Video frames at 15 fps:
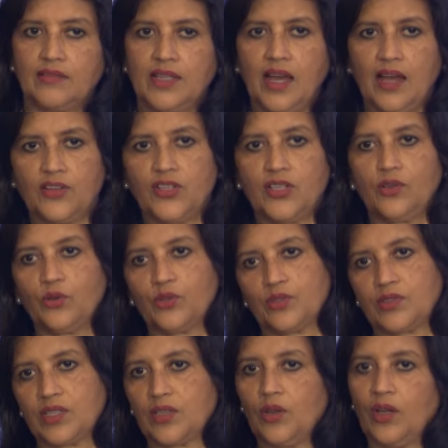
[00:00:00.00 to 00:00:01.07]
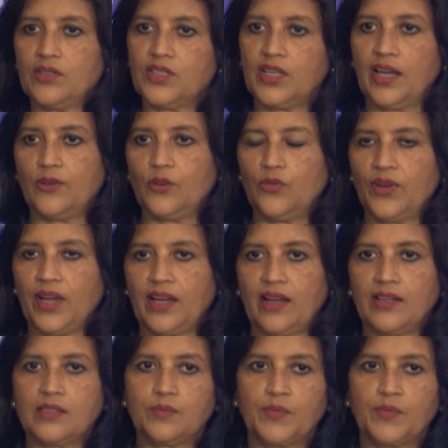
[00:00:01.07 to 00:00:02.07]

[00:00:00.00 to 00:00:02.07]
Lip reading: yeah, she knows technology. I know finance.